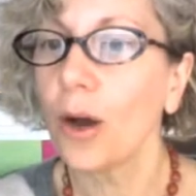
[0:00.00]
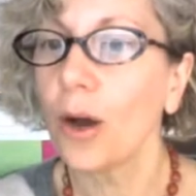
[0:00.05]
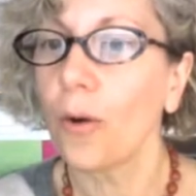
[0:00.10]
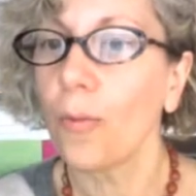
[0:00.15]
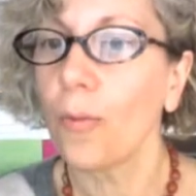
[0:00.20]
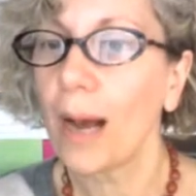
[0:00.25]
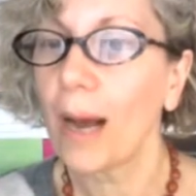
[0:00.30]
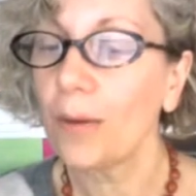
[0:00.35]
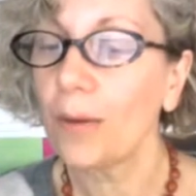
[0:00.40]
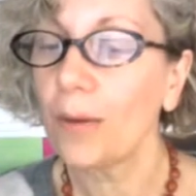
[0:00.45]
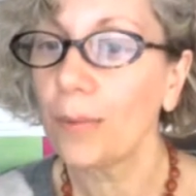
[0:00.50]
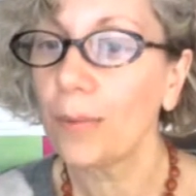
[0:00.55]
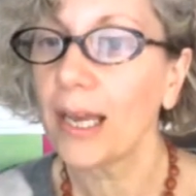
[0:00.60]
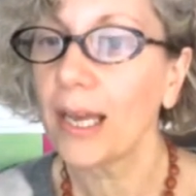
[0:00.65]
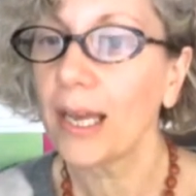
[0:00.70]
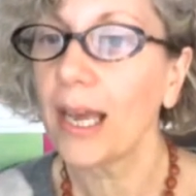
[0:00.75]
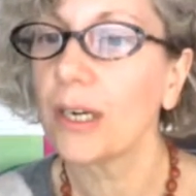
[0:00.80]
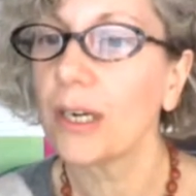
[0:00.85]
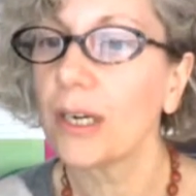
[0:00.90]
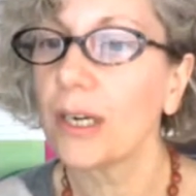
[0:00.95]
while
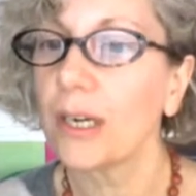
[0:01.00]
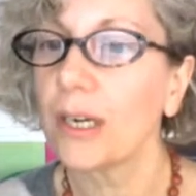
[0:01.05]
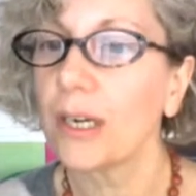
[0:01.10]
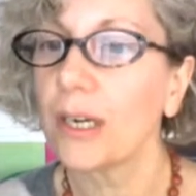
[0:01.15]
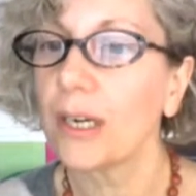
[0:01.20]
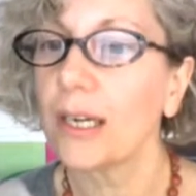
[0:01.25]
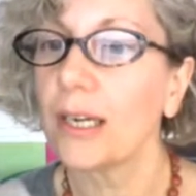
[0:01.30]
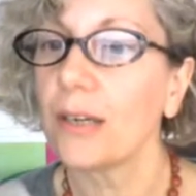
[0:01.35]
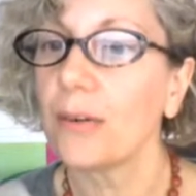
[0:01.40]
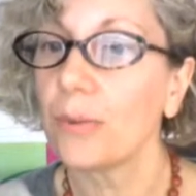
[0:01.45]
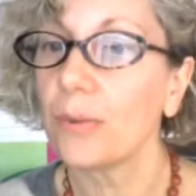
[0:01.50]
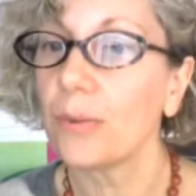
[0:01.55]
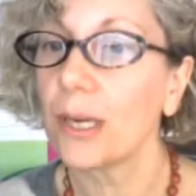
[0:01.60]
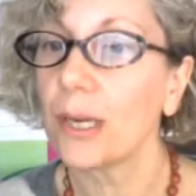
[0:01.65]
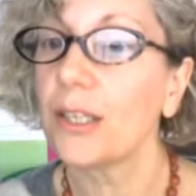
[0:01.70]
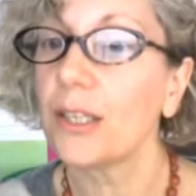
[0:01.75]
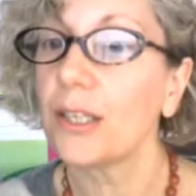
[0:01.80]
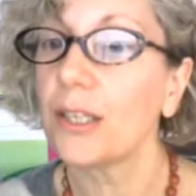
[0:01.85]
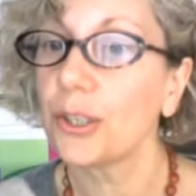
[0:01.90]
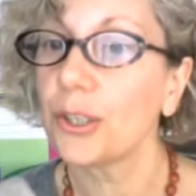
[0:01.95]
we enter in
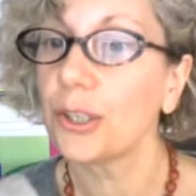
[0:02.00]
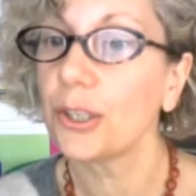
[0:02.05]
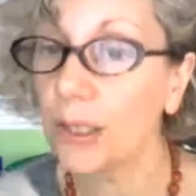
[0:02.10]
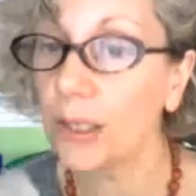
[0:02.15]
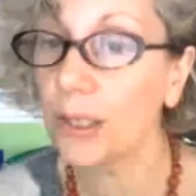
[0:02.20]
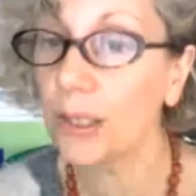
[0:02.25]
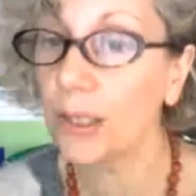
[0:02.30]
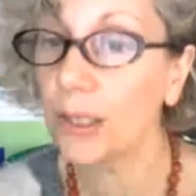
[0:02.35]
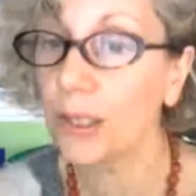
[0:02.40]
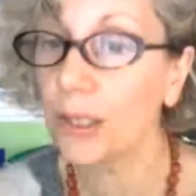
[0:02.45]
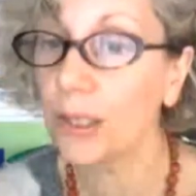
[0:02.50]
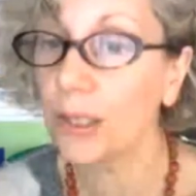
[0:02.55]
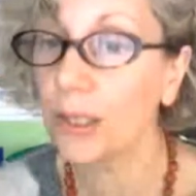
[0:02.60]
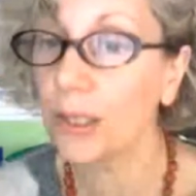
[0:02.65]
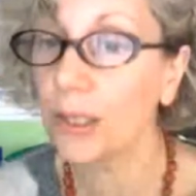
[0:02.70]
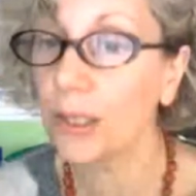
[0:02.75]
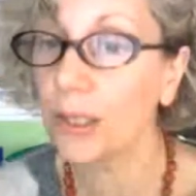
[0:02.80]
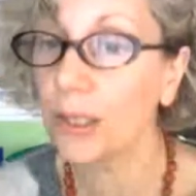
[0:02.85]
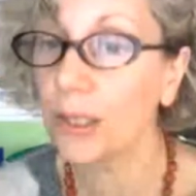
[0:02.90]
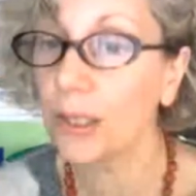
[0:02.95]
relationship with
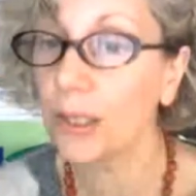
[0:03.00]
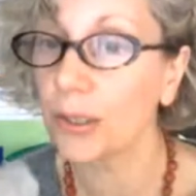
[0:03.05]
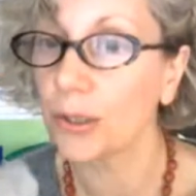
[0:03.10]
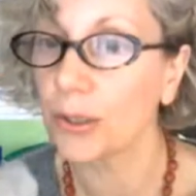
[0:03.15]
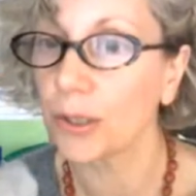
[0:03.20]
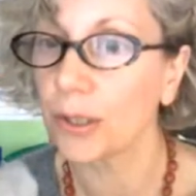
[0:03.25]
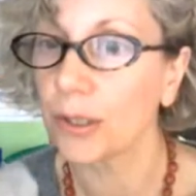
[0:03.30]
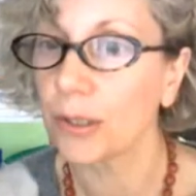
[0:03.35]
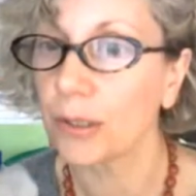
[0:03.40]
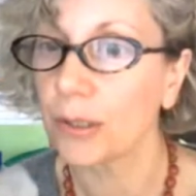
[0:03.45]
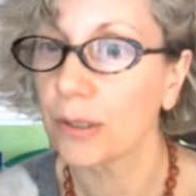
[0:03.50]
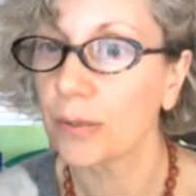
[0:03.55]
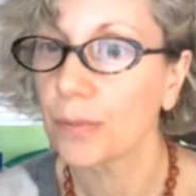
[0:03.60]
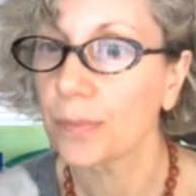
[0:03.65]
strangers.